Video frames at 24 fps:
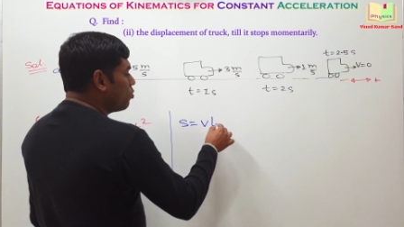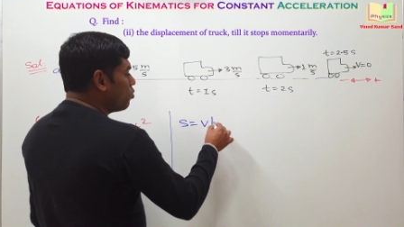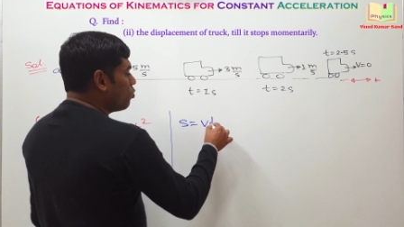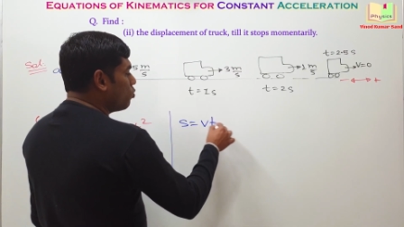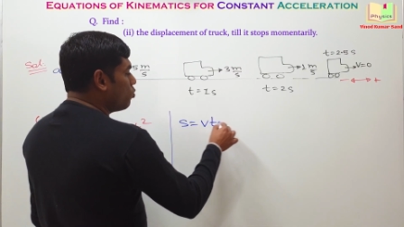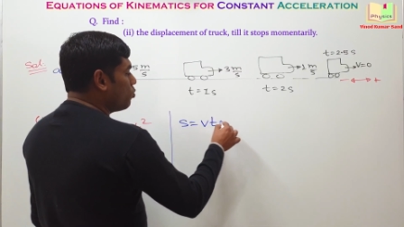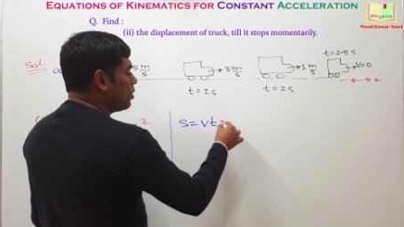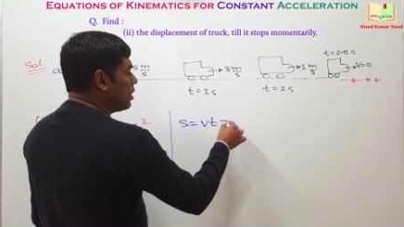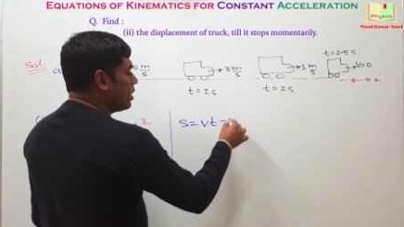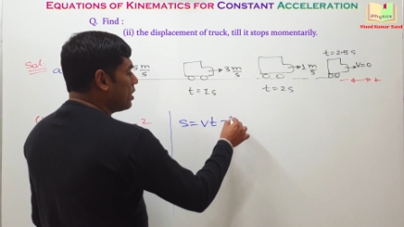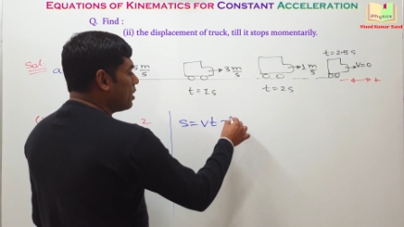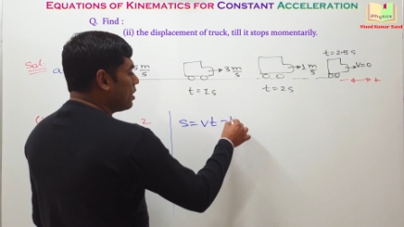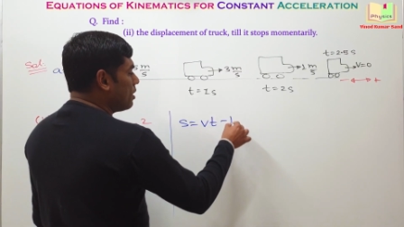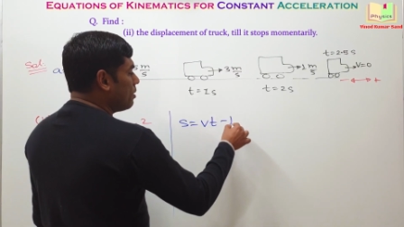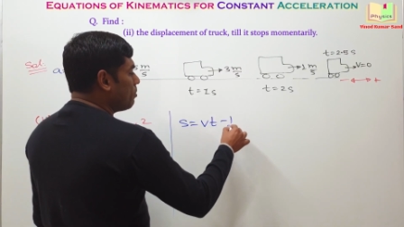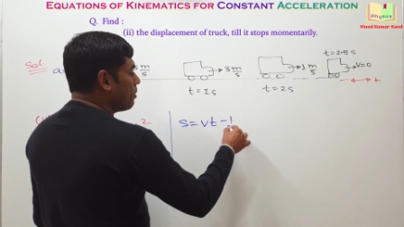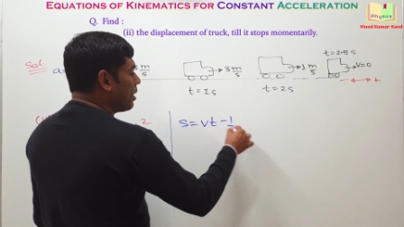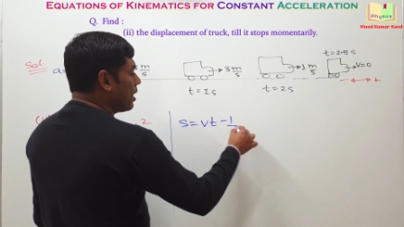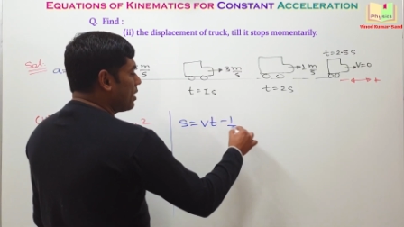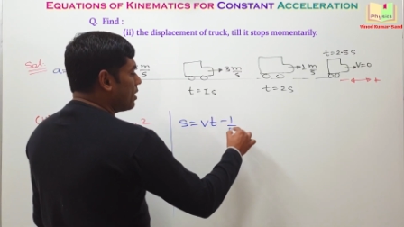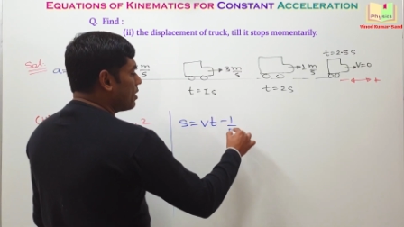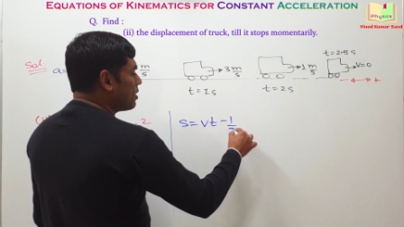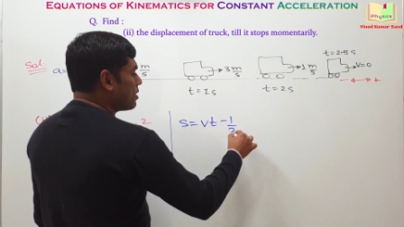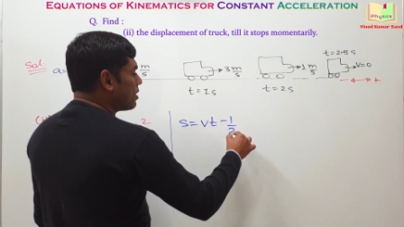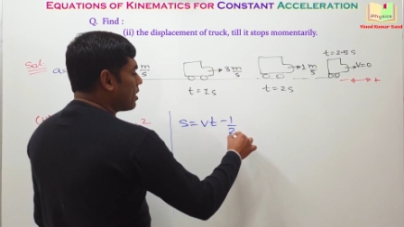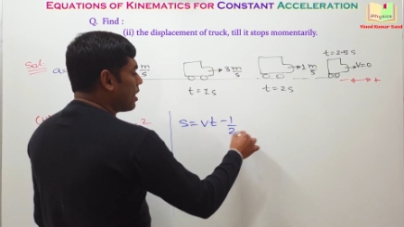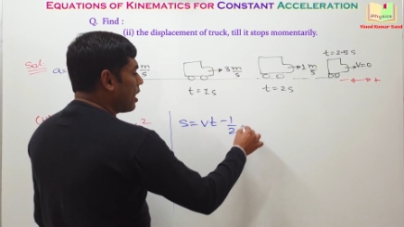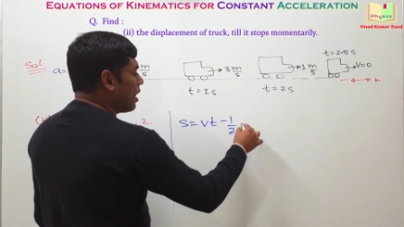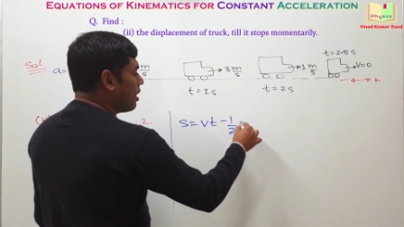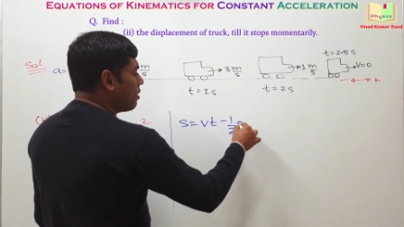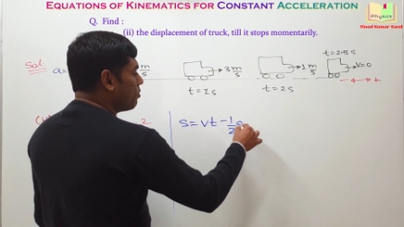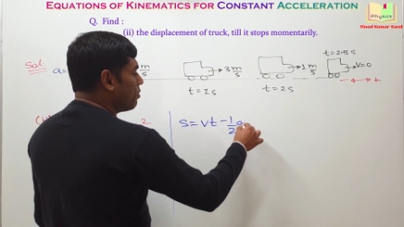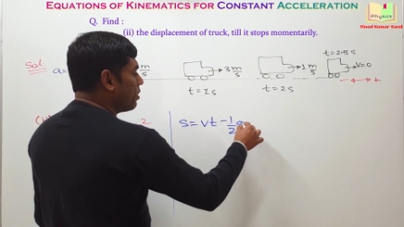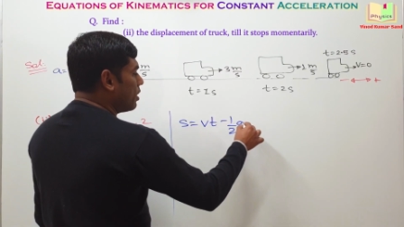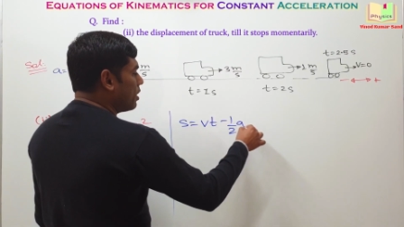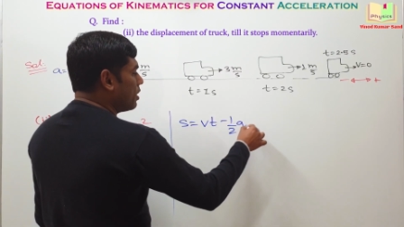vt minus
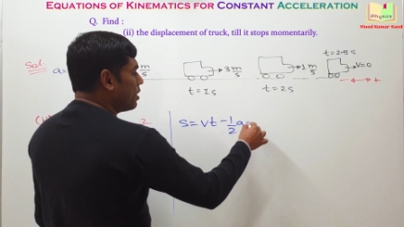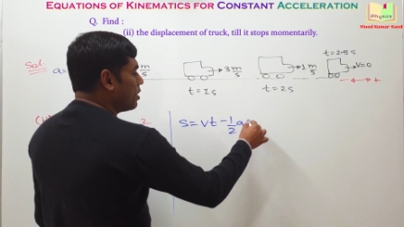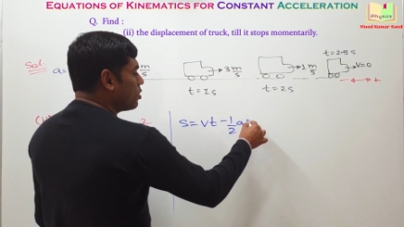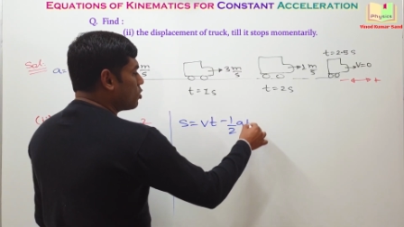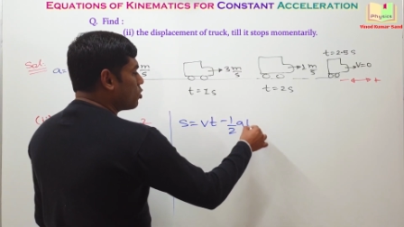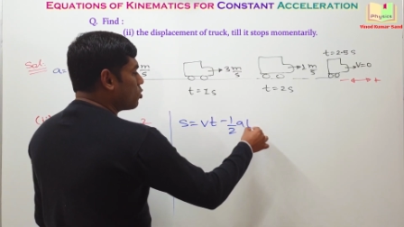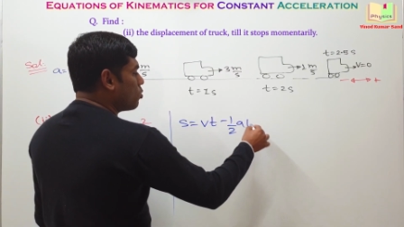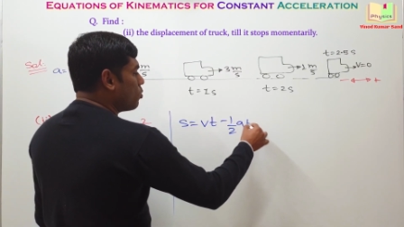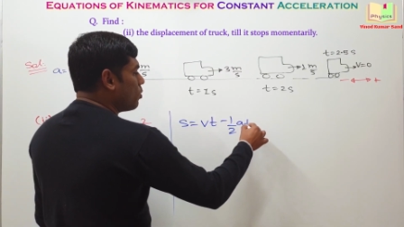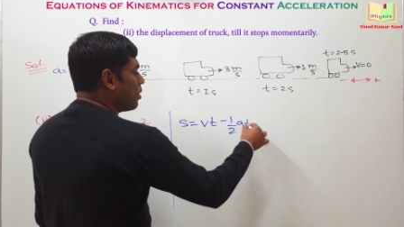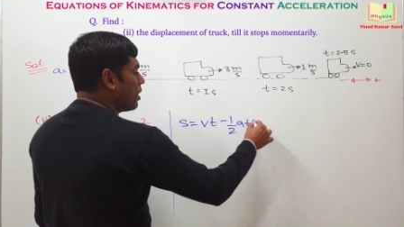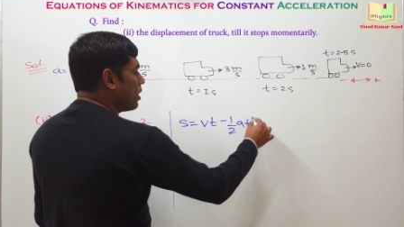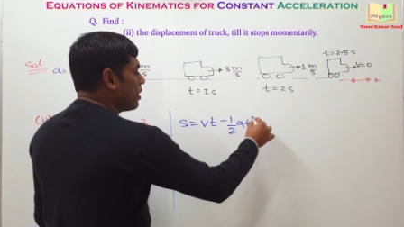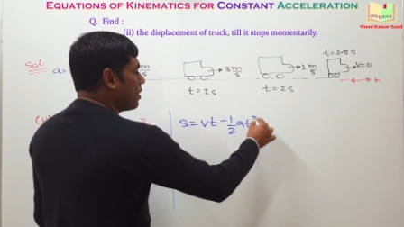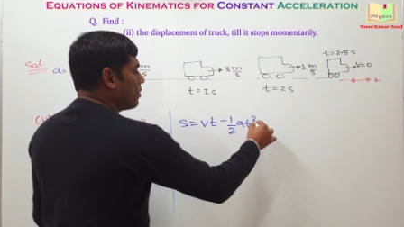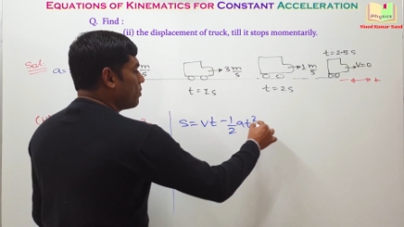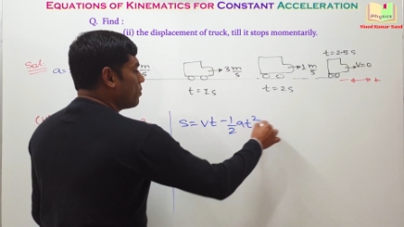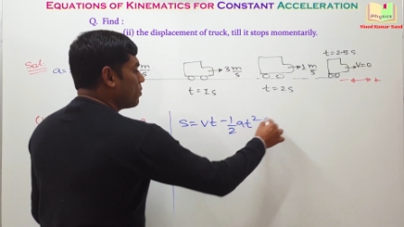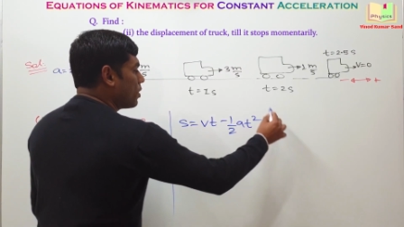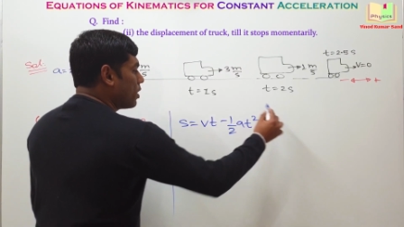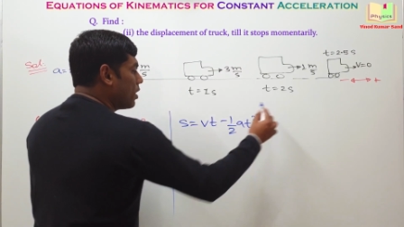half at square,